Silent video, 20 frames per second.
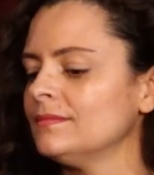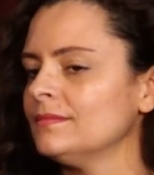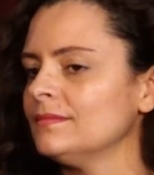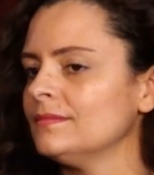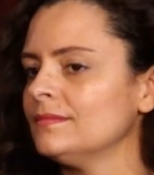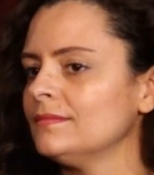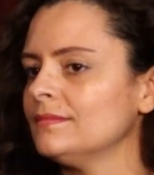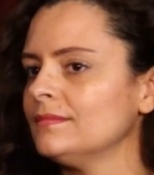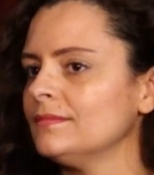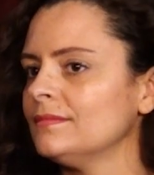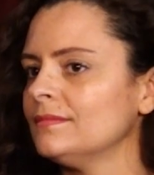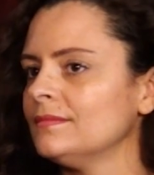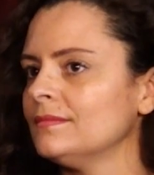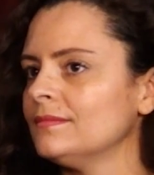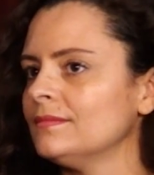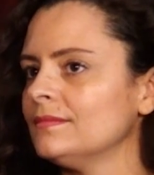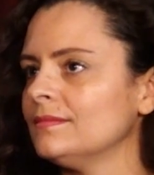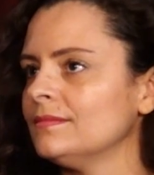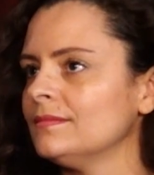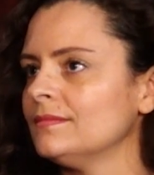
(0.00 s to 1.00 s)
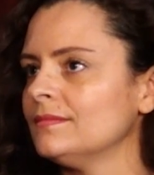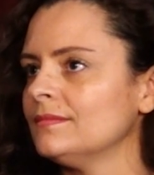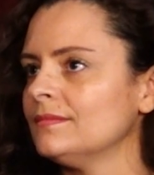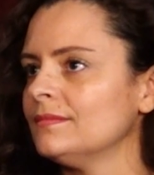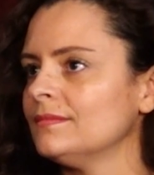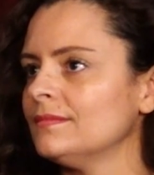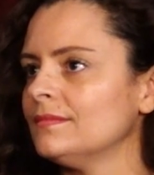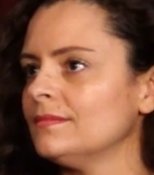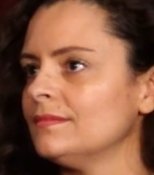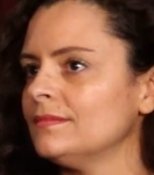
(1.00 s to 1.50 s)

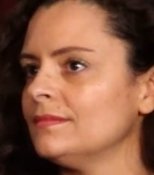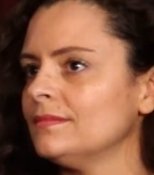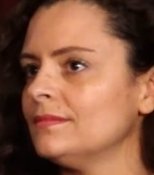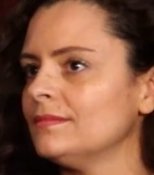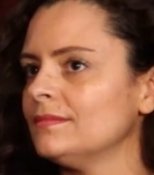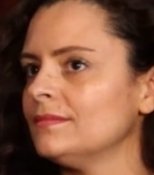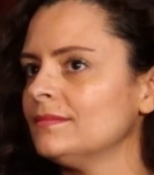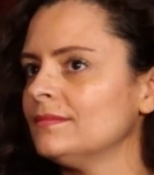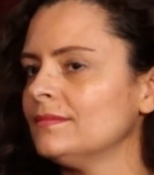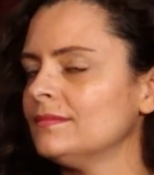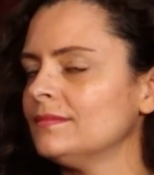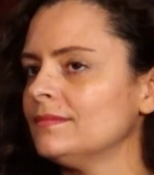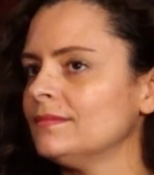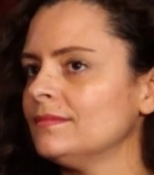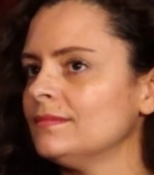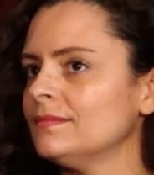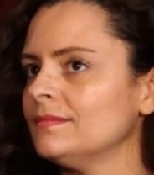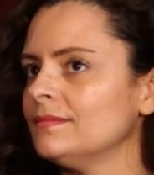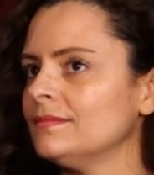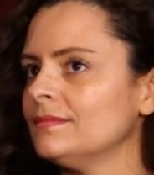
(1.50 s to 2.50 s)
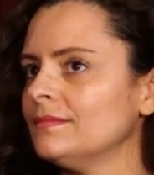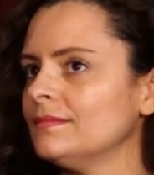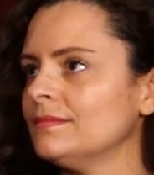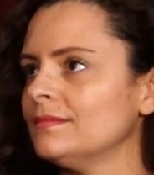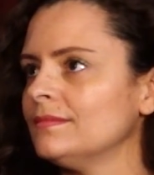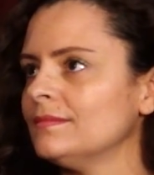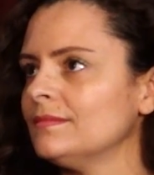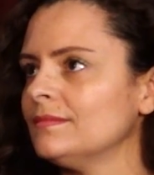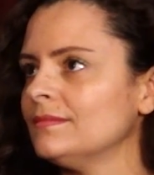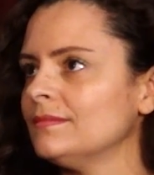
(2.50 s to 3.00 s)

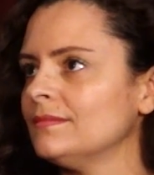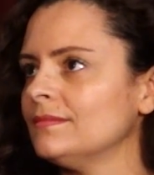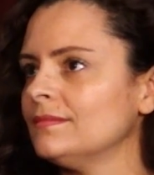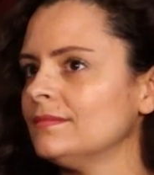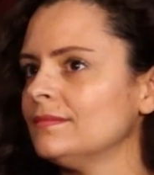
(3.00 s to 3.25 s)
This person isn't speaking.